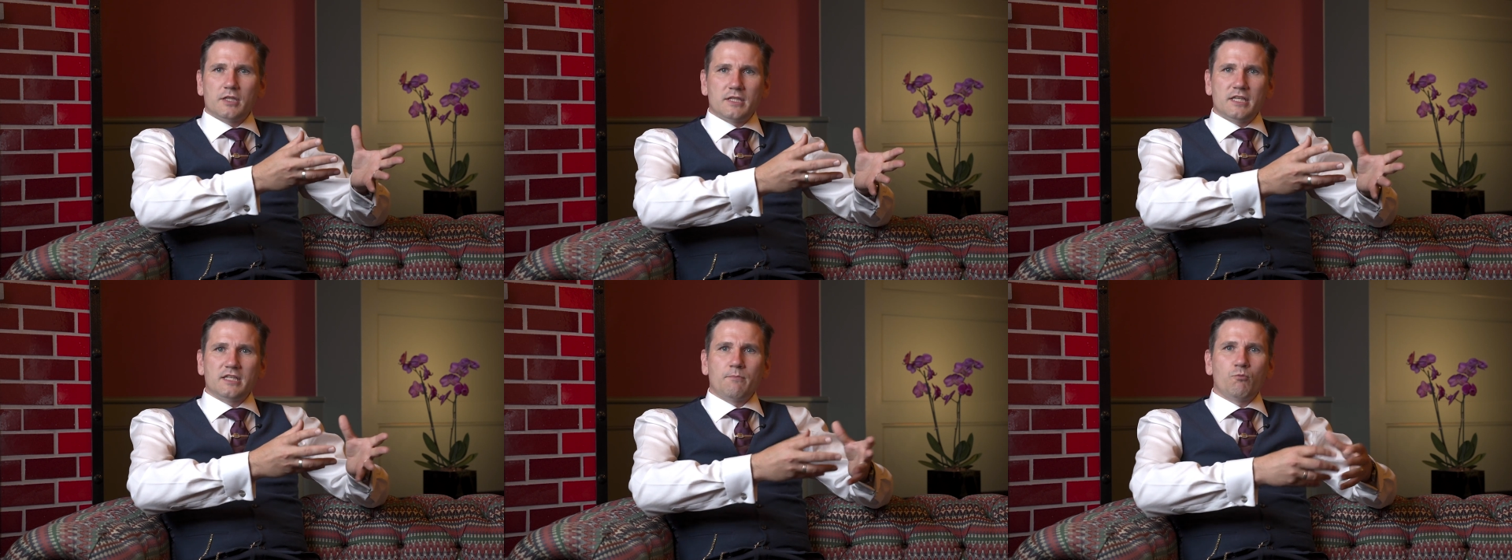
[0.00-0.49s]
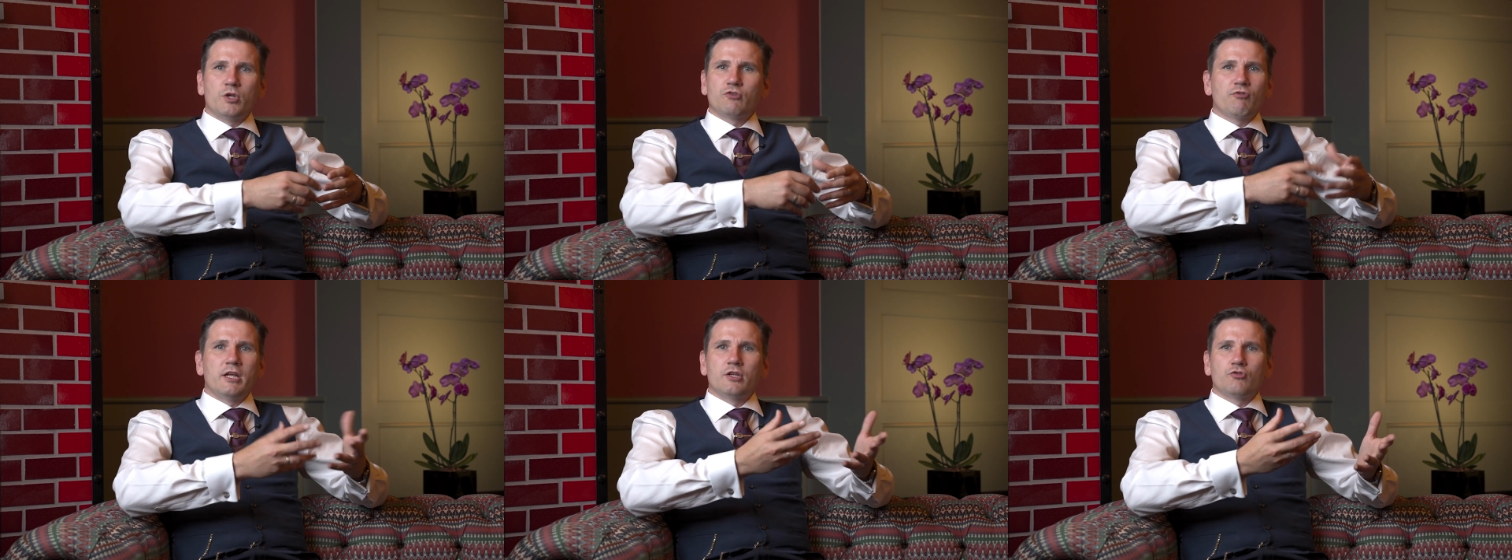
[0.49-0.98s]
of the system
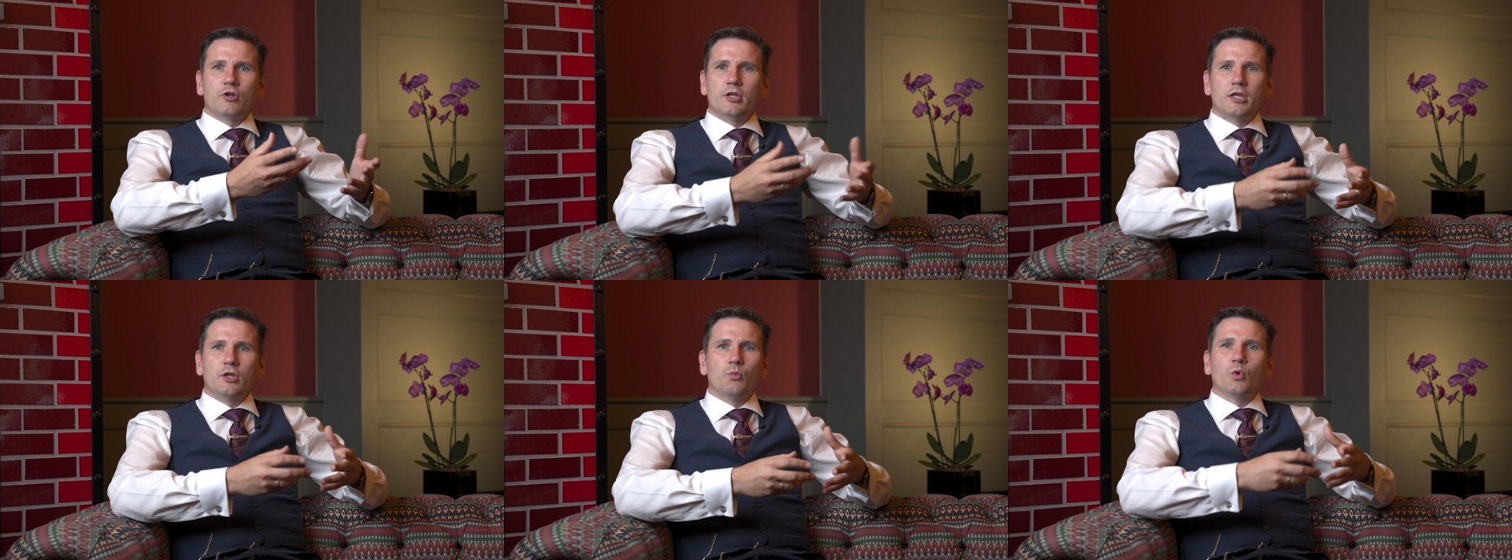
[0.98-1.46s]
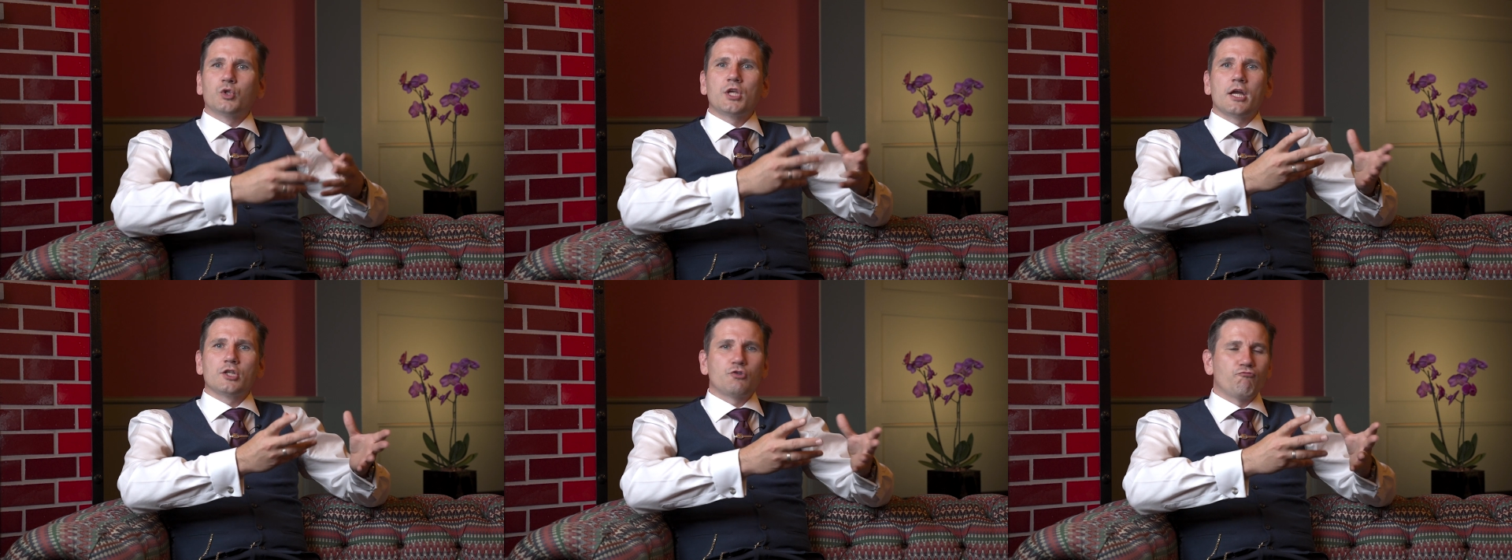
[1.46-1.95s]
which really and truly you will
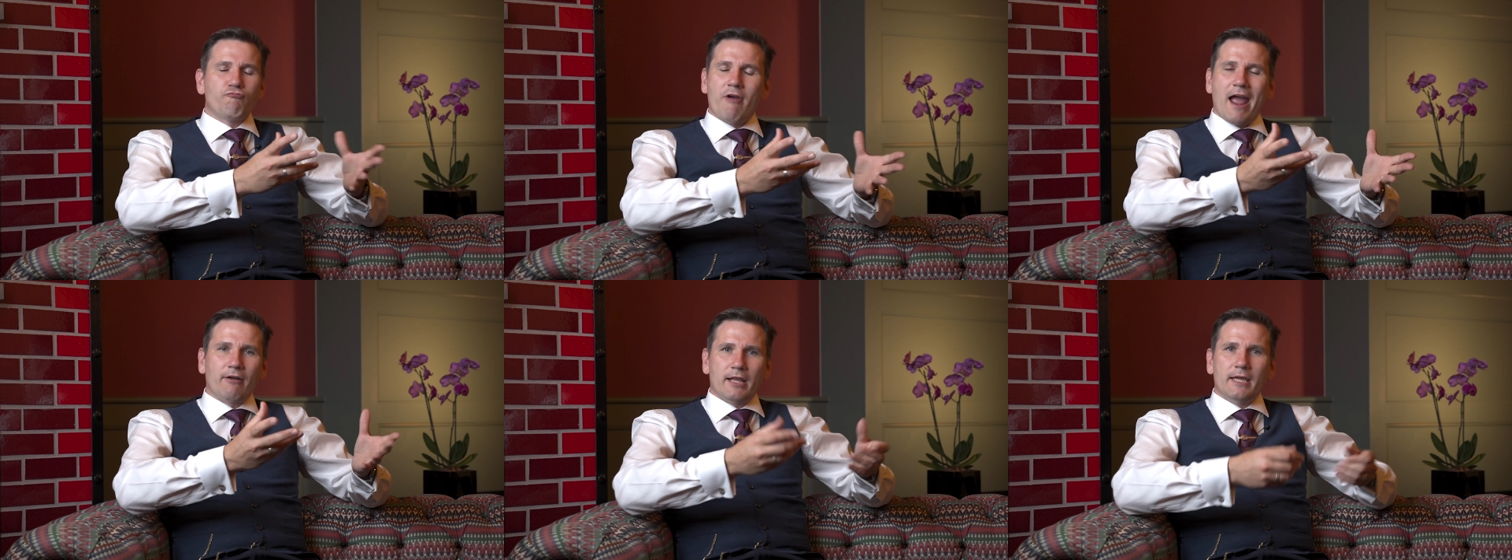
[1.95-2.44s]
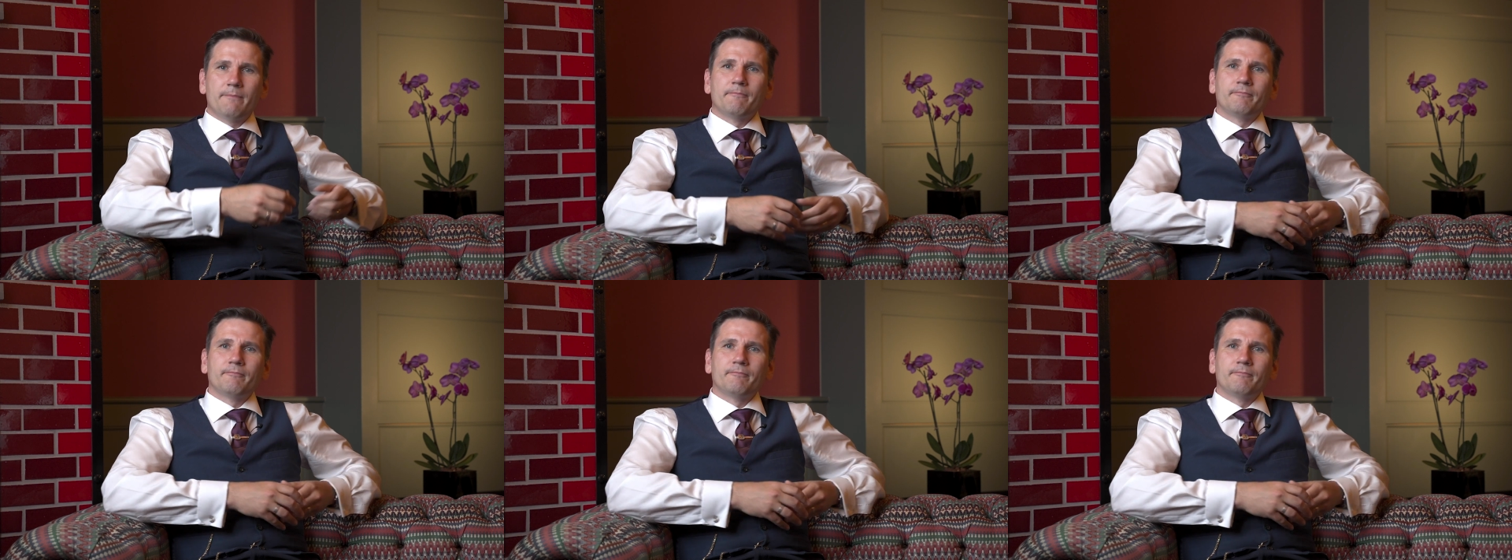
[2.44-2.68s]
touch rarely.